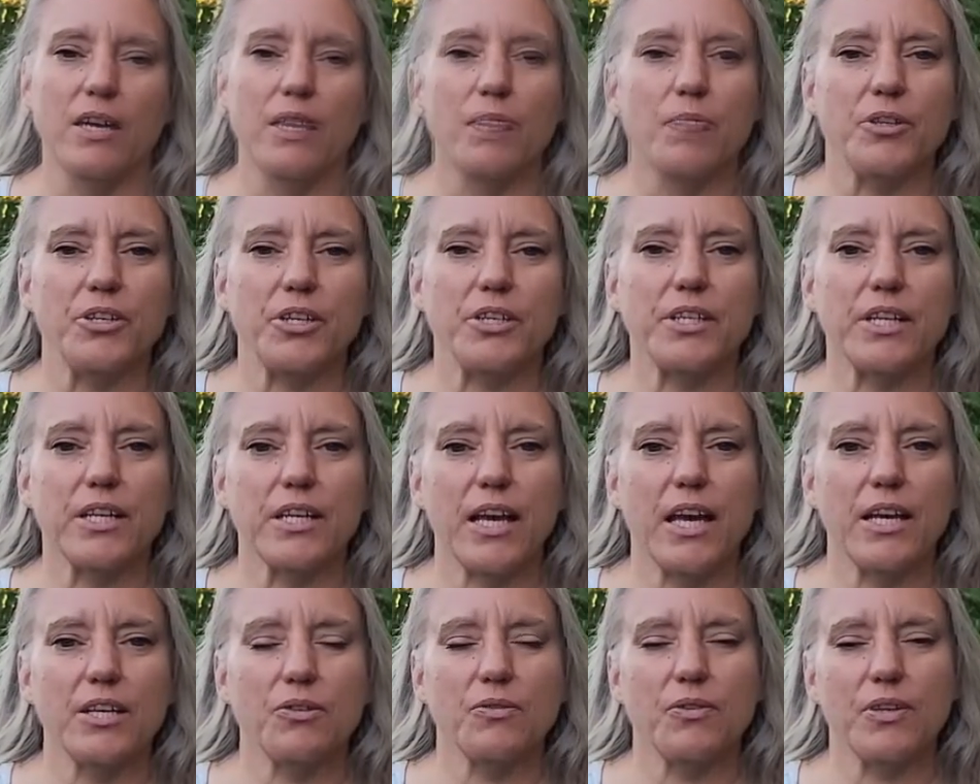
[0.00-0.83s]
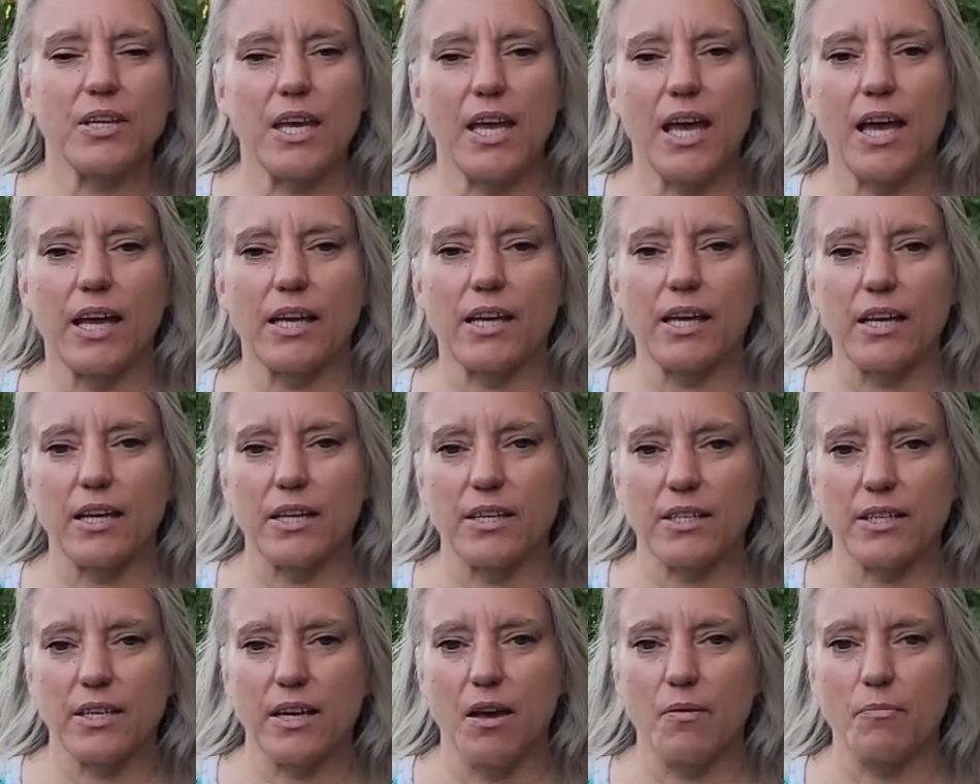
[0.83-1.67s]
But just in case we can't get it
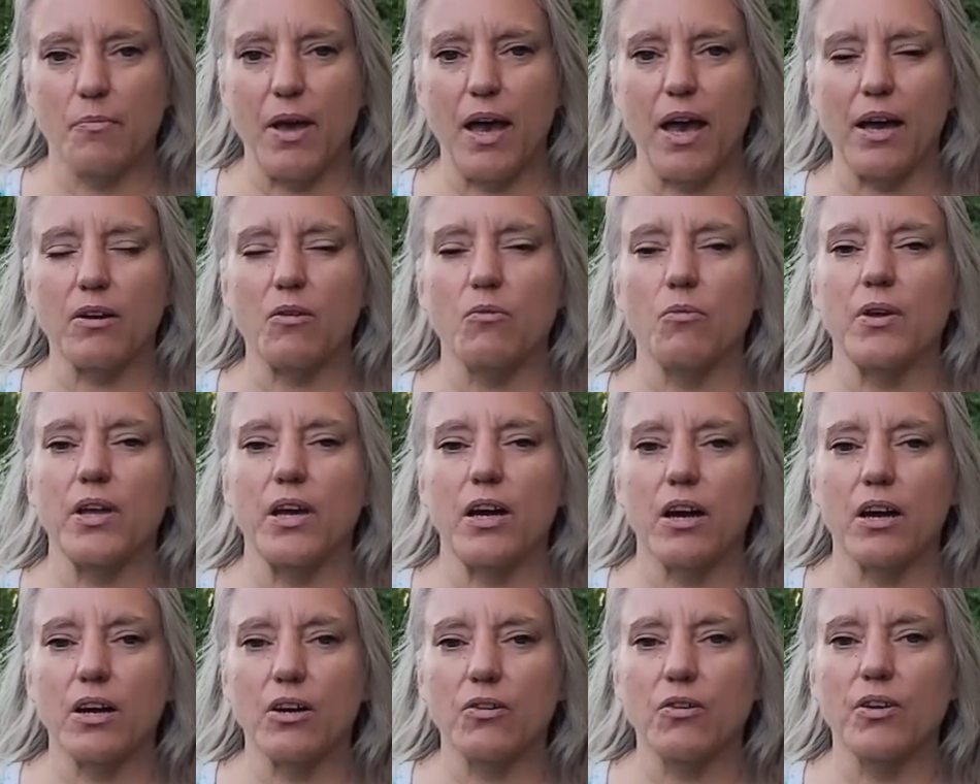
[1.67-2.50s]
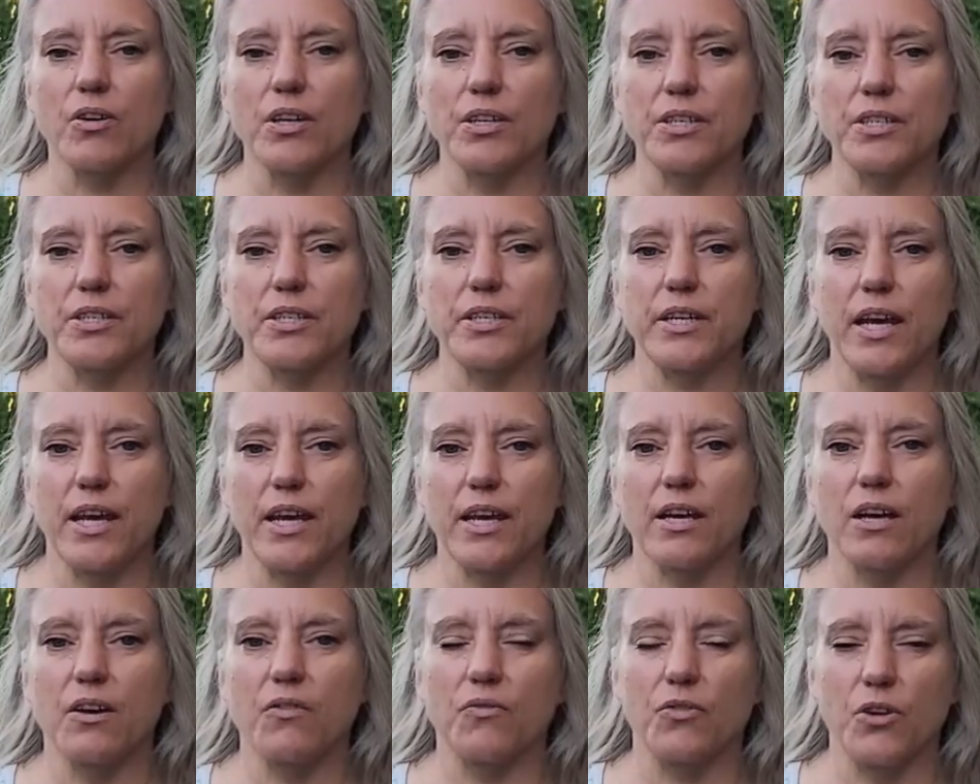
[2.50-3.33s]
to come back, we are going to
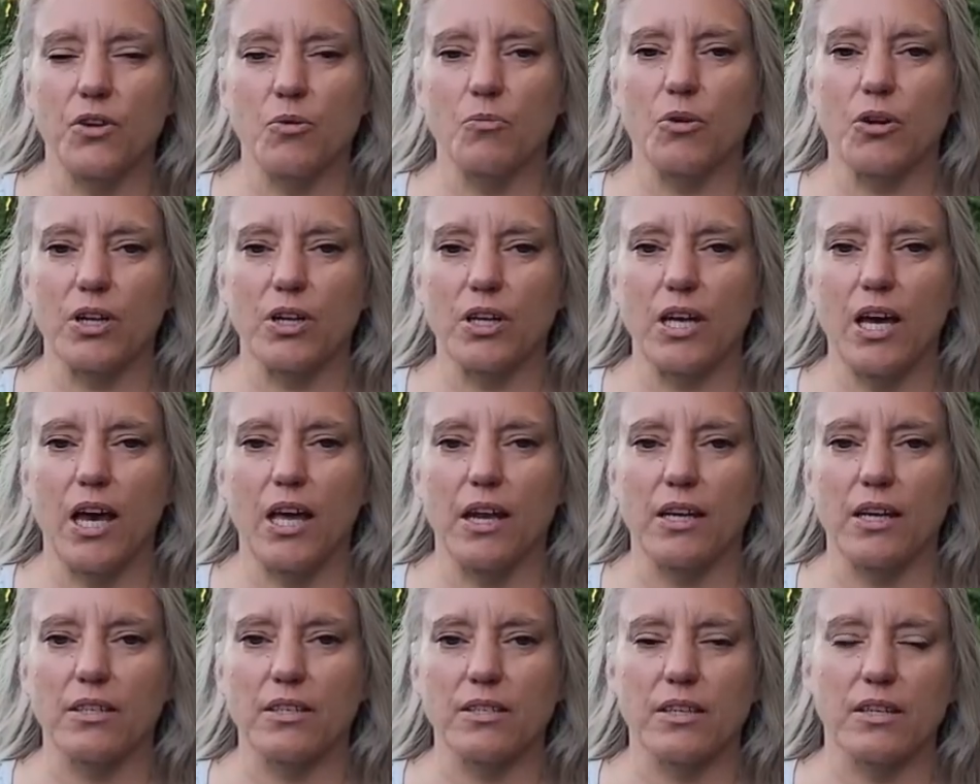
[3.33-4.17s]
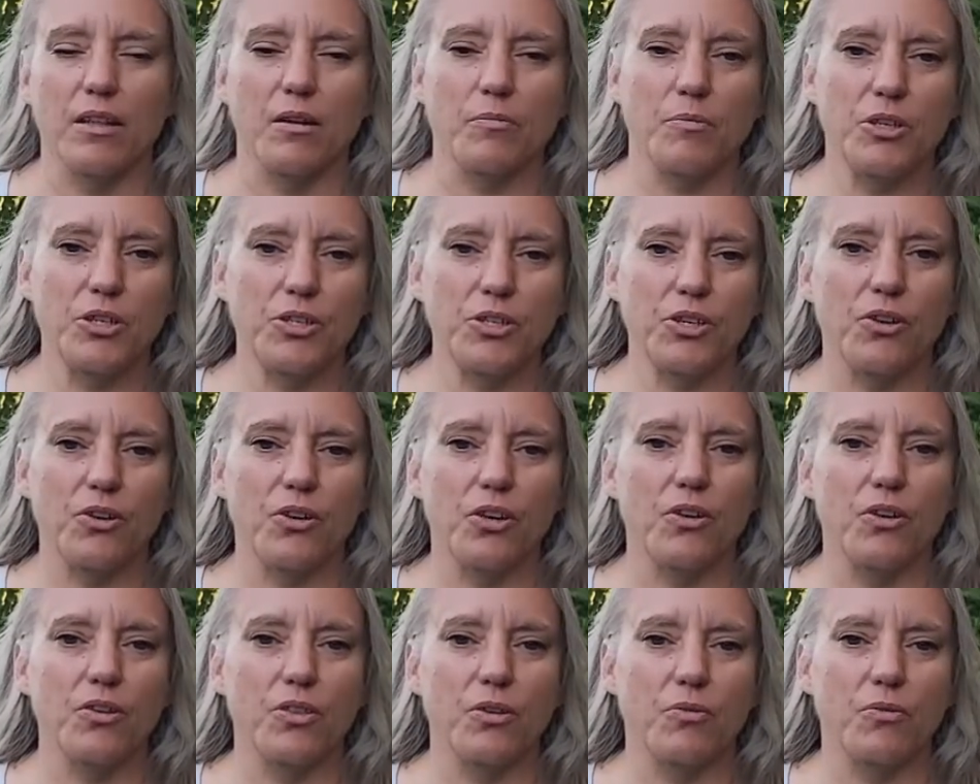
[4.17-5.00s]
take a few more cuttings. And let me show
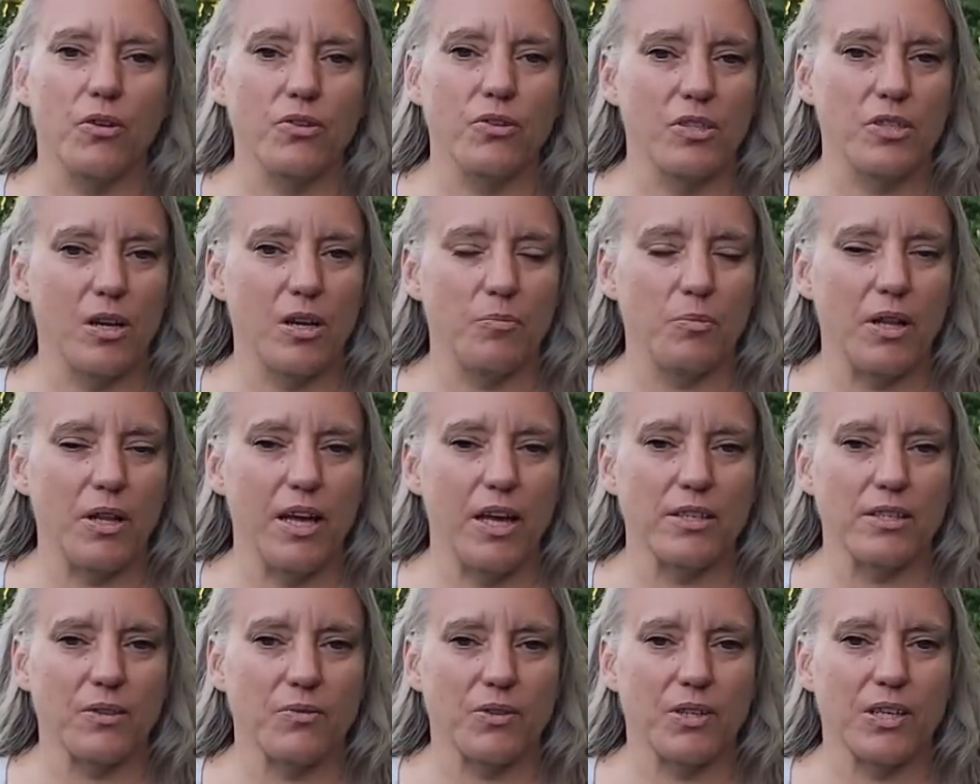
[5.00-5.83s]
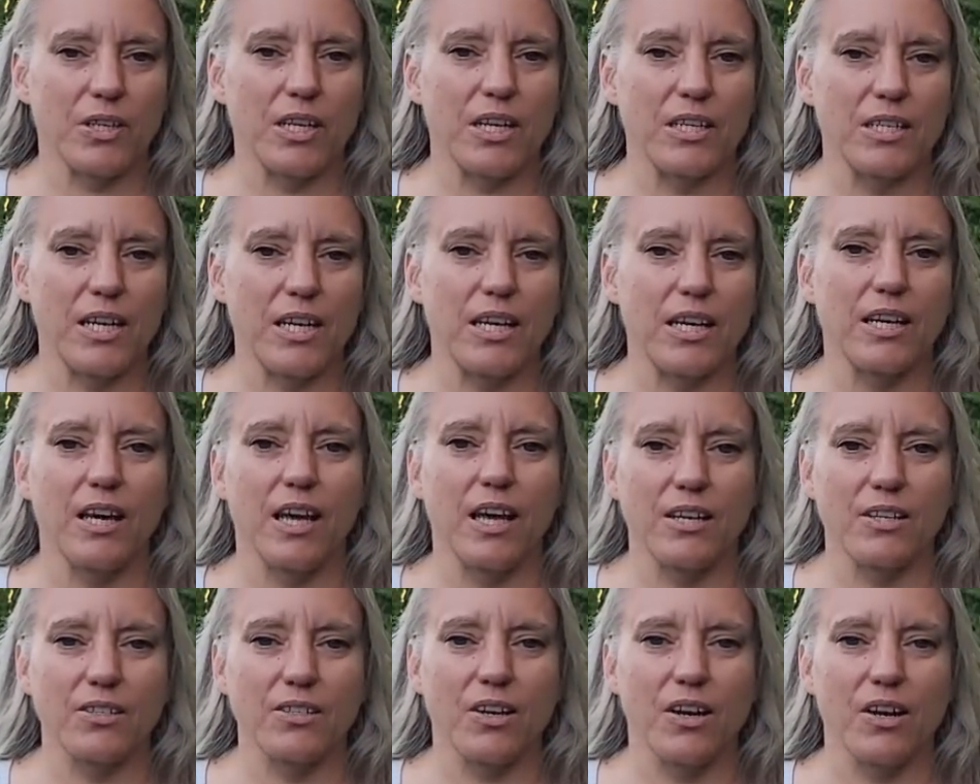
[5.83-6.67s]
you the Roselle plants that we're going to take
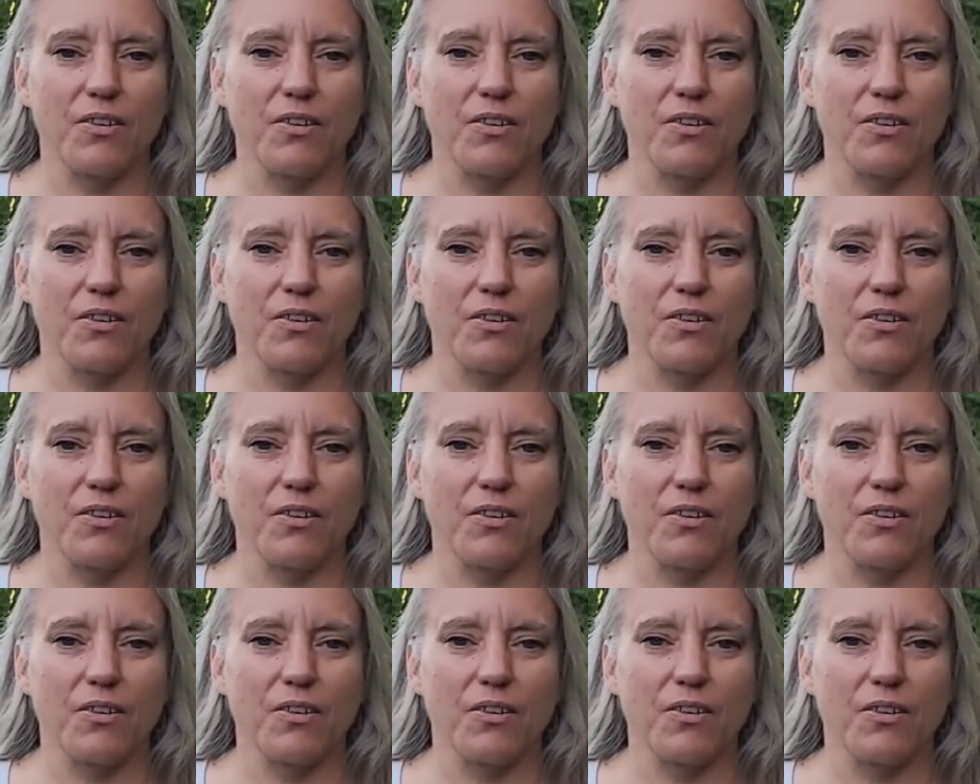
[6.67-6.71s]
cuttings